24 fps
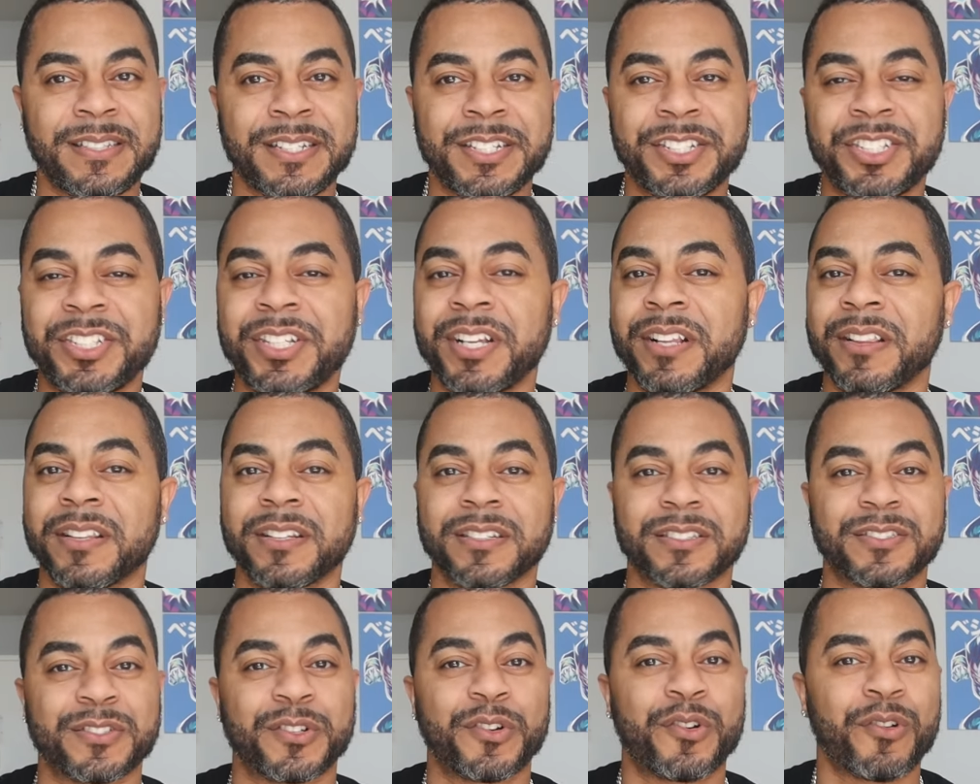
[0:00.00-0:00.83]
She looks
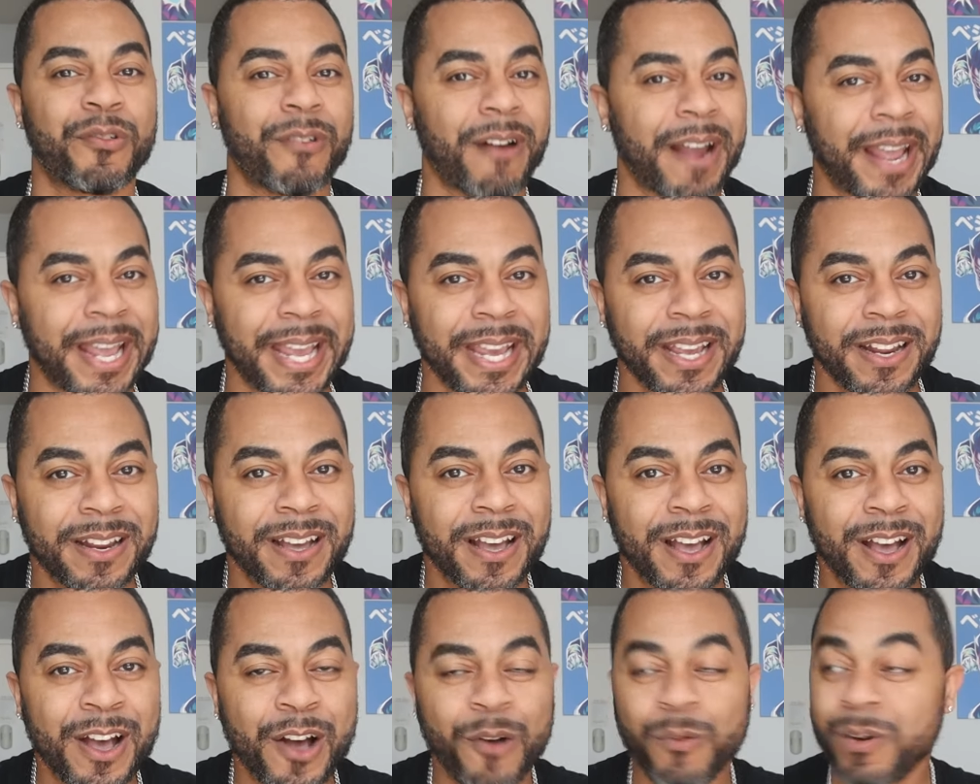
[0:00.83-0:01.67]
great.
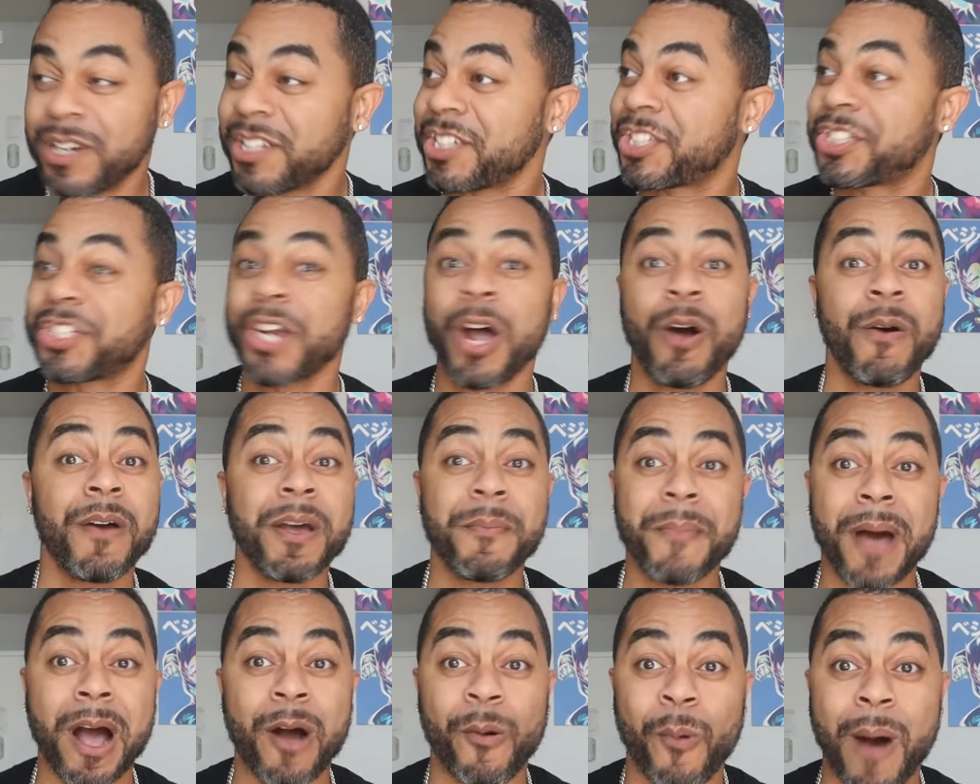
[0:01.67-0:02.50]
What show am
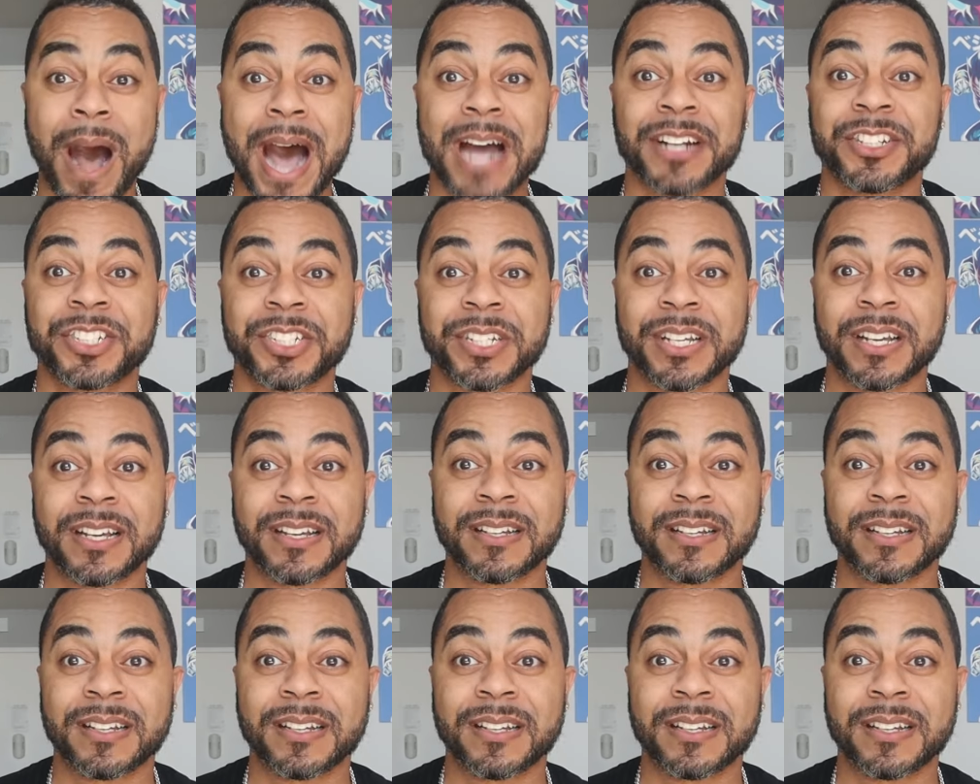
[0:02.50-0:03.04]
I watching?